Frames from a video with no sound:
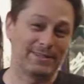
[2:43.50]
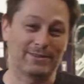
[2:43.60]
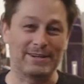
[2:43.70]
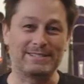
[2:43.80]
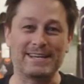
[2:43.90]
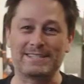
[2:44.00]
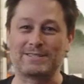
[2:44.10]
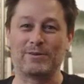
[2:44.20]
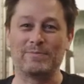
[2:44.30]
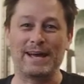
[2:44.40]
a lot of text
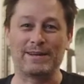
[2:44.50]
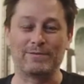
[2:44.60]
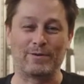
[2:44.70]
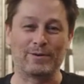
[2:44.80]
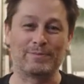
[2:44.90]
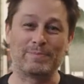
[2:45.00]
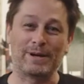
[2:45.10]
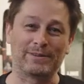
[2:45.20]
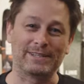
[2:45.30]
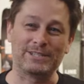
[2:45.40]
going back and forth.
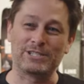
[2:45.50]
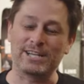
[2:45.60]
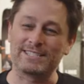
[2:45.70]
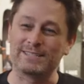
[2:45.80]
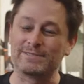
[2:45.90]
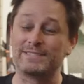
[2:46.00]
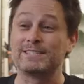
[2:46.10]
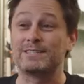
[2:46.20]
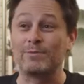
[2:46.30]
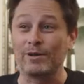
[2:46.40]
Apparently Justin was
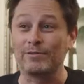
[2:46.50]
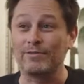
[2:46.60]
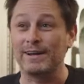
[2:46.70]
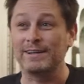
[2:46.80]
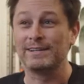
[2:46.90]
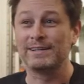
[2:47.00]
disqualified